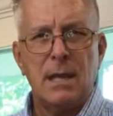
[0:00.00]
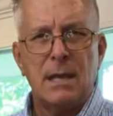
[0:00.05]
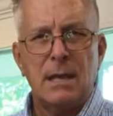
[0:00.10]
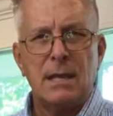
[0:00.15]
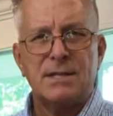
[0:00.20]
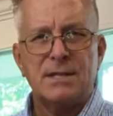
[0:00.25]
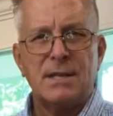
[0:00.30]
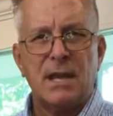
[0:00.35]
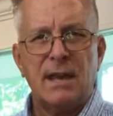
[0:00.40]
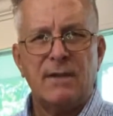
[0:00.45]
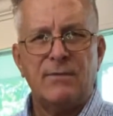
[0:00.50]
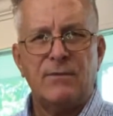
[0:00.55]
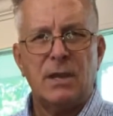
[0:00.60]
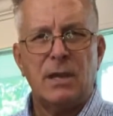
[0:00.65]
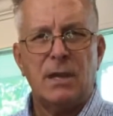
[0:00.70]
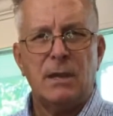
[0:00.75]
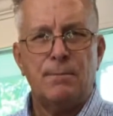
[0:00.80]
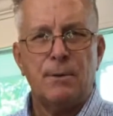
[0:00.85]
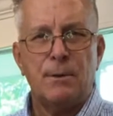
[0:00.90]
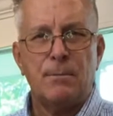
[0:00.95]
because I have to
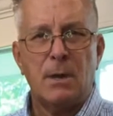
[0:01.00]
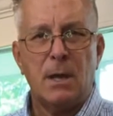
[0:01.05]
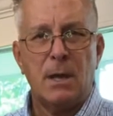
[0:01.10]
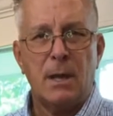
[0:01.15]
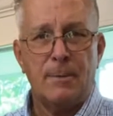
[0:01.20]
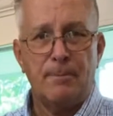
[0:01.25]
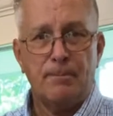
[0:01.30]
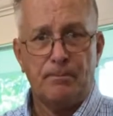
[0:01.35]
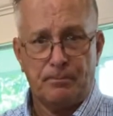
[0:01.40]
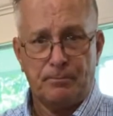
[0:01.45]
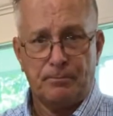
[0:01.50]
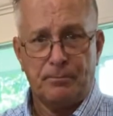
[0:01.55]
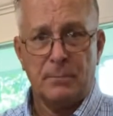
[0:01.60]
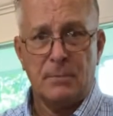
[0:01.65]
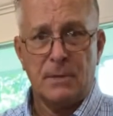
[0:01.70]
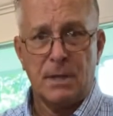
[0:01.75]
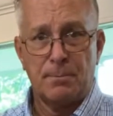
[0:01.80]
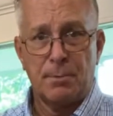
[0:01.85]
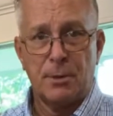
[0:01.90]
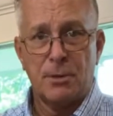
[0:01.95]
keep in mind
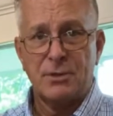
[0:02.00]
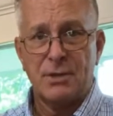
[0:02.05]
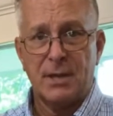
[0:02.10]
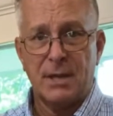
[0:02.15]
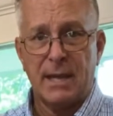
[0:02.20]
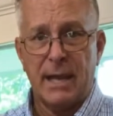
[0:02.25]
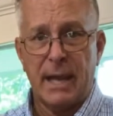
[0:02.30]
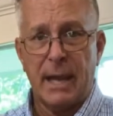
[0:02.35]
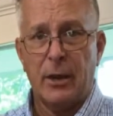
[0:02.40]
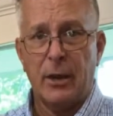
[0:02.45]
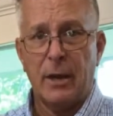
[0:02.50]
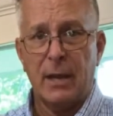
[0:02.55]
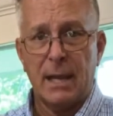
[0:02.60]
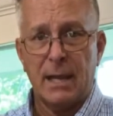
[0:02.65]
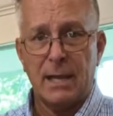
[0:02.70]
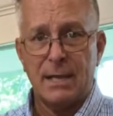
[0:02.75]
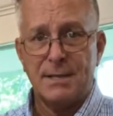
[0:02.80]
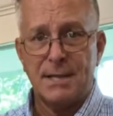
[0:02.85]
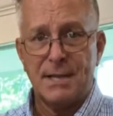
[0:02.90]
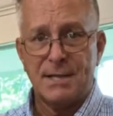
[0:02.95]
the person carrying
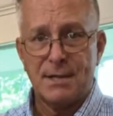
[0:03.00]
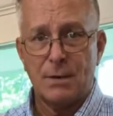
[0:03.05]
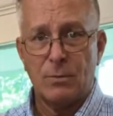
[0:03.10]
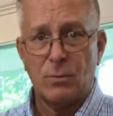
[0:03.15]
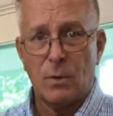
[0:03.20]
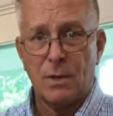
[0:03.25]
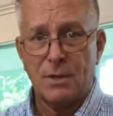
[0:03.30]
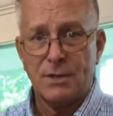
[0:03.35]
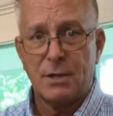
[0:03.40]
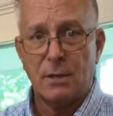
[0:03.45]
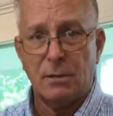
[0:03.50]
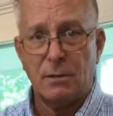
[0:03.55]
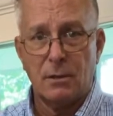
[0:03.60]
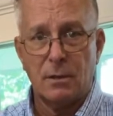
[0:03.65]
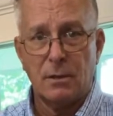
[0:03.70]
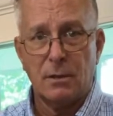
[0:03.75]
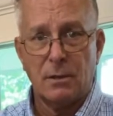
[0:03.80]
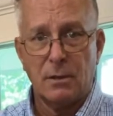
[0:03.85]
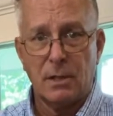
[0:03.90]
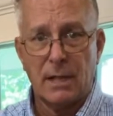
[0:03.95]
it doesn't want to
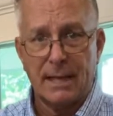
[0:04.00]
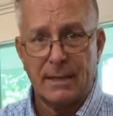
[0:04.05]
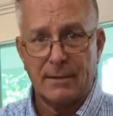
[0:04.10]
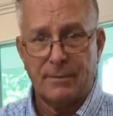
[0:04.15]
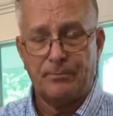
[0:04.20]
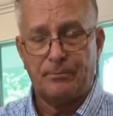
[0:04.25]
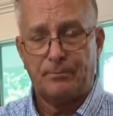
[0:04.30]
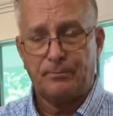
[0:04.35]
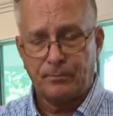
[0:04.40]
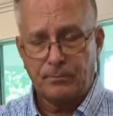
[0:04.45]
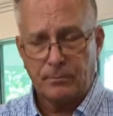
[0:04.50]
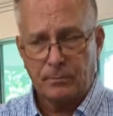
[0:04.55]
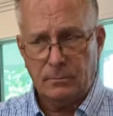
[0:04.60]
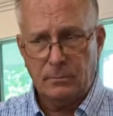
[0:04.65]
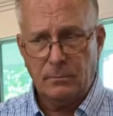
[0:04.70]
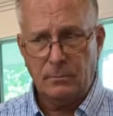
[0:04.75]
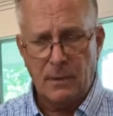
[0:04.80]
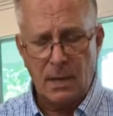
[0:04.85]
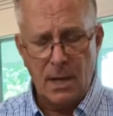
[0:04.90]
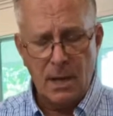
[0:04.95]
look like
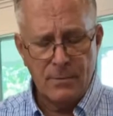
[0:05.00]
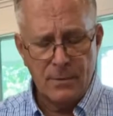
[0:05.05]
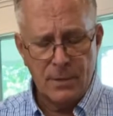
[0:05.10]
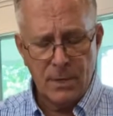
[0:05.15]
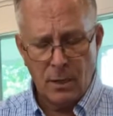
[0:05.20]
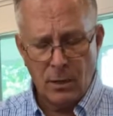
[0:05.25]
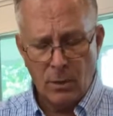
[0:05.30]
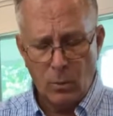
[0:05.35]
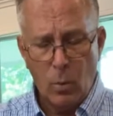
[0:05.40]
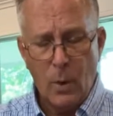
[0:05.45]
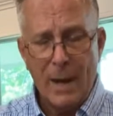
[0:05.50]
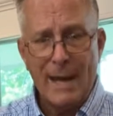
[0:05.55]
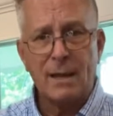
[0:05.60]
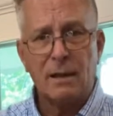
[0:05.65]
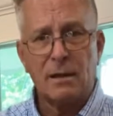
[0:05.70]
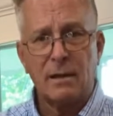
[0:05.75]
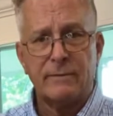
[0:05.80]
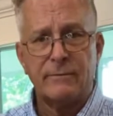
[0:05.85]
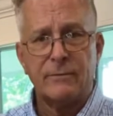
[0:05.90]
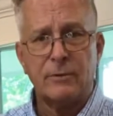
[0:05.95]
they're a
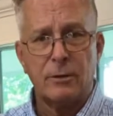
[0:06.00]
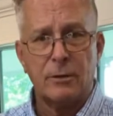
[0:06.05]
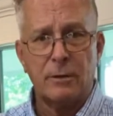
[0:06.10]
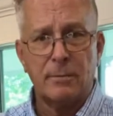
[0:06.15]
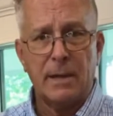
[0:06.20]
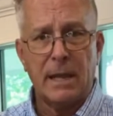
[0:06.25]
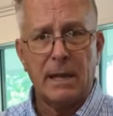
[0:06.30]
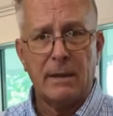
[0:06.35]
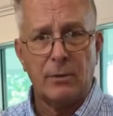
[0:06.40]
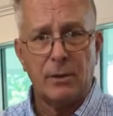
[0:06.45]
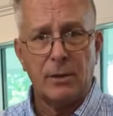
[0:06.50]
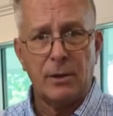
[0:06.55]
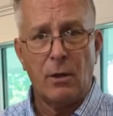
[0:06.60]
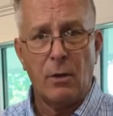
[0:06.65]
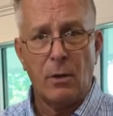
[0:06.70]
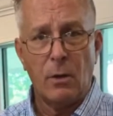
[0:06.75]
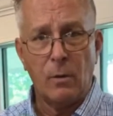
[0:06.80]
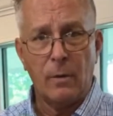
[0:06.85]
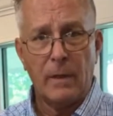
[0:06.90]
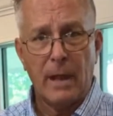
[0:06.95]
weightlifter to be able to
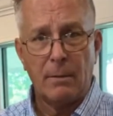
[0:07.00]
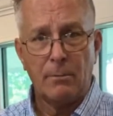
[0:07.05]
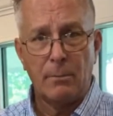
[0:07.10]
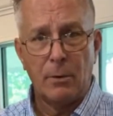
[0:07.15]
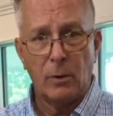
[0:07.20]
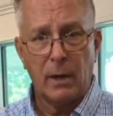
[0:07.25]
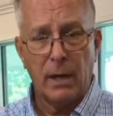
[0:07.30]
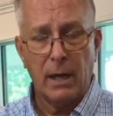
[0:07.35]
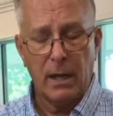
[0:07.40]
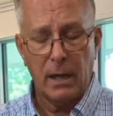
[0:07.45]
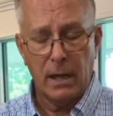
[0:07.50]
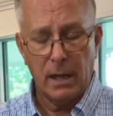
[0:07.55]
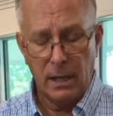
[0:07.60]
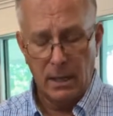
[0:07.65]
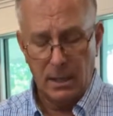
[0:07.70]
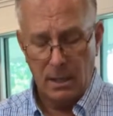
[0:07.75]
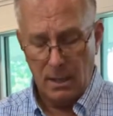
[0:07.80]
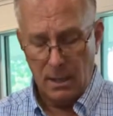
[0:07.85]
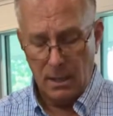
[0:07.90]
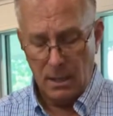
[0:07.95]
hold that bouquet.
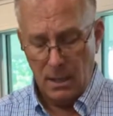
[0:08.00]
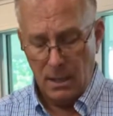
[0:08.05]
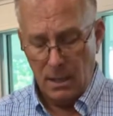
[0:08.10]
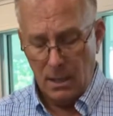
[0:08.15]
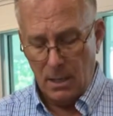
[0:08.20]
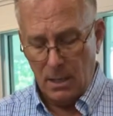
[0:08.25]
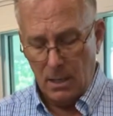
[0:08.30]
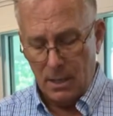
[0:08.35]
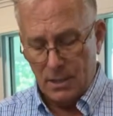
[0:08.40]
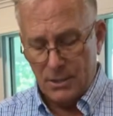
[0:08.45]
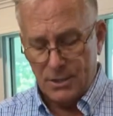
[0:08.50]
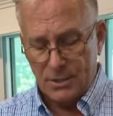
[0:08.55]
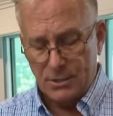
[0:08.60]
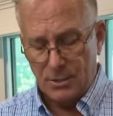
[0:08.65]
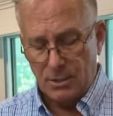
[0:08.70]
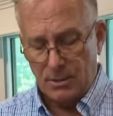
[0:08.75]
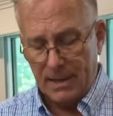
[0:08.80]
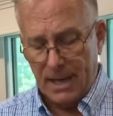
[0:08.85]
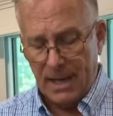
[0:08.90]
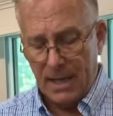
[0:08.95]
So
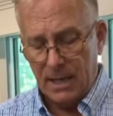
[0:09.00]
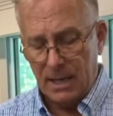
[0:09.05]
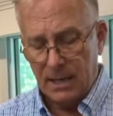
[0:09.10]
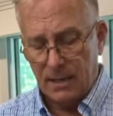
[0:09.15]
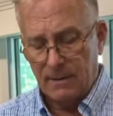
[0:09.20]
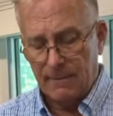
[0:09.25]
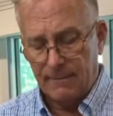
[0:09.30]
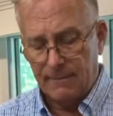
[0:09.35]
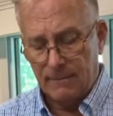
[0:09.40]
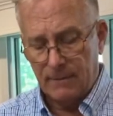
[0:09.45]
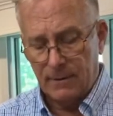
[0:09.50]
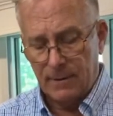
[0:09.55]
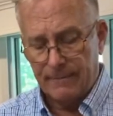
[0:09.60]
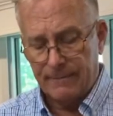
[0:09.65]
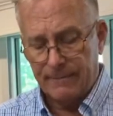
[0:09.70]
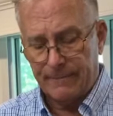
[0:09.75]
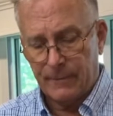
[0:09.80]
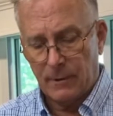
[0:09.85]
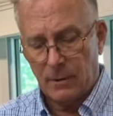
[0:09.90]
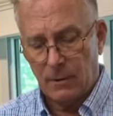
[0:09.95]
I'm adding the
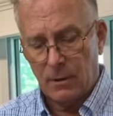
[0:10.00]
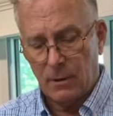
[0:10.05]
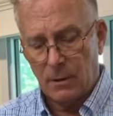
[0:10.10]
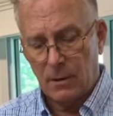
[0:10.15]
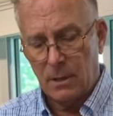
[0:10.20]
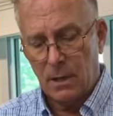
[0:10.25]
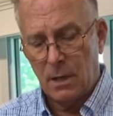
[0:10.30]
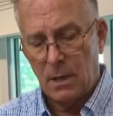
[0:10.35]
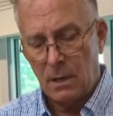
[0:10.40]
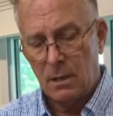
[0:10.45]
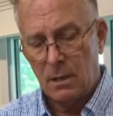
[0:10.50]
fern